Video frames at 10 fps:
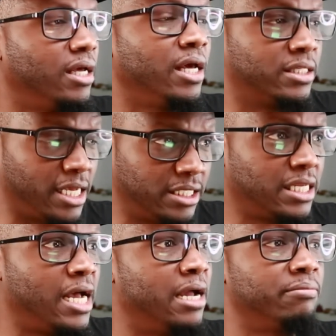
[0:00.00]
It takes
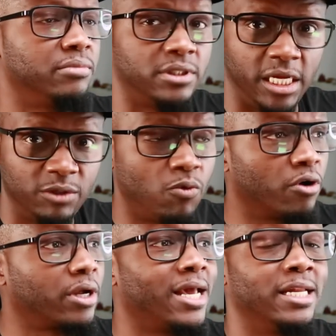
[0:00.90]
time, takes
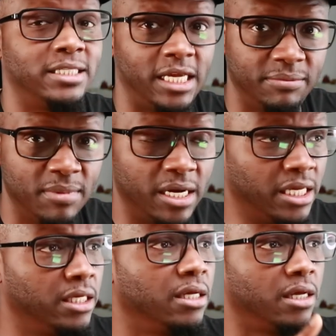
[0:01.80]
work, and it takes
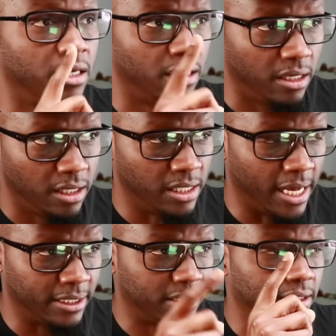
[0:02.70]
money.
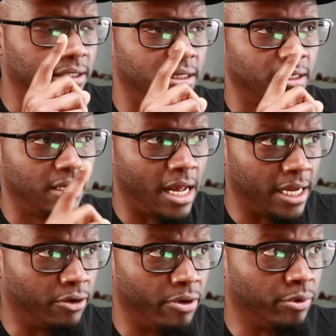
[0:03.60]
Yes. I
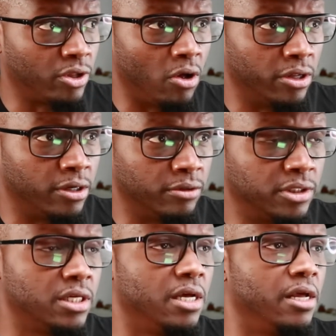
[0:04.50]
agree with all of
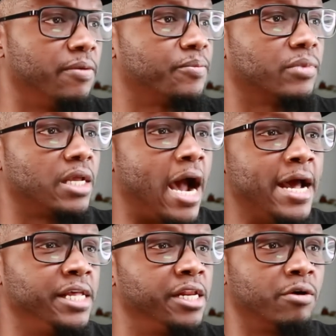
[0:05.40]
those. I
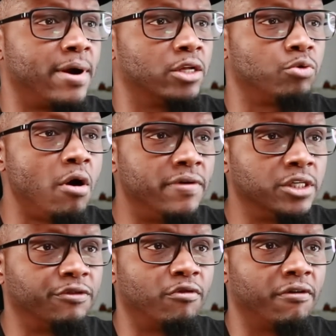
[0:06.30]
needed around
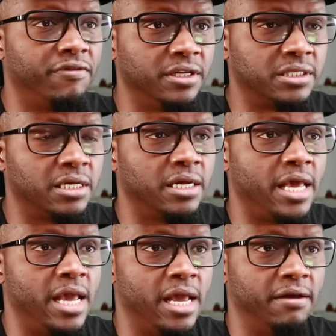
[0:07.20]
$1,200 for a visa
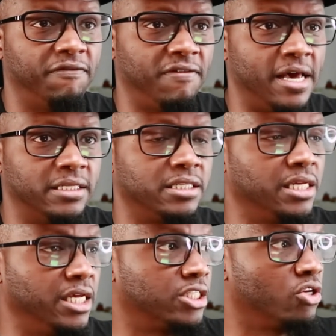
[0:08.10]
and flights to
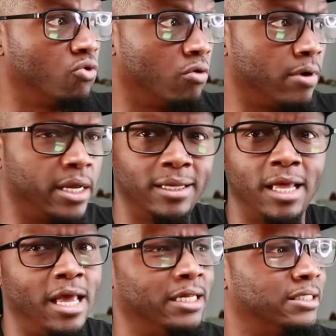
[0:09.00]
get to Norway.
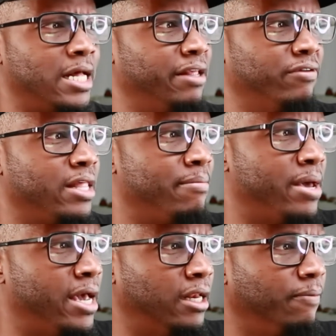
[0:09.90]
That's not even that
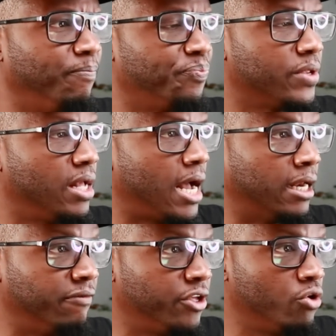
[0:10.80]
bad. I
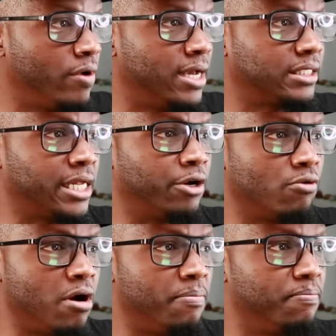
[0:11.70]
love the US and
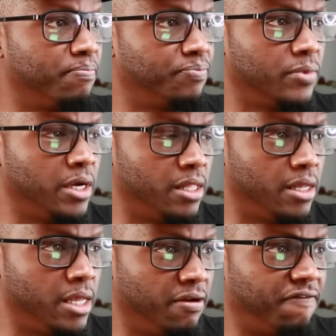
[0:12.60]
grew up
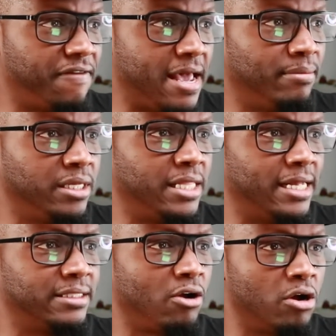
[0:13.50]
in a family
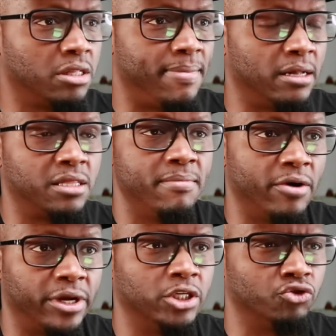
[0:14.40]
that talked about the
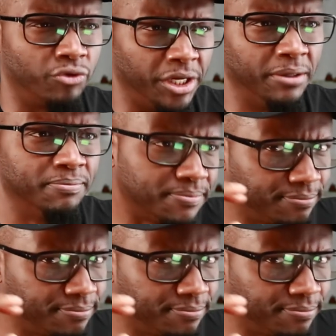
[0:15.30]
American dream,